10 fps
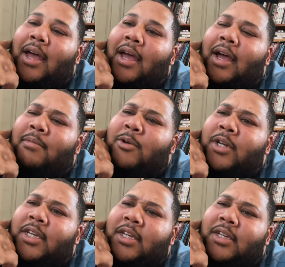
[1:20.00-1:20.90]
I'm going
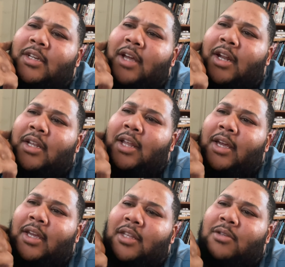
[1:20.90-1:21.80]
to get kind of
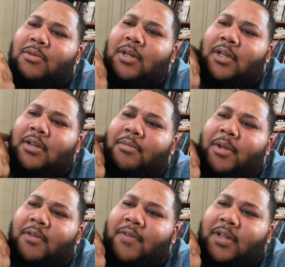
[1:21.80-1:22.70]
like into a bit
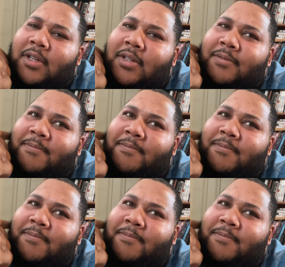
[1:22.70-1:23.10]
of a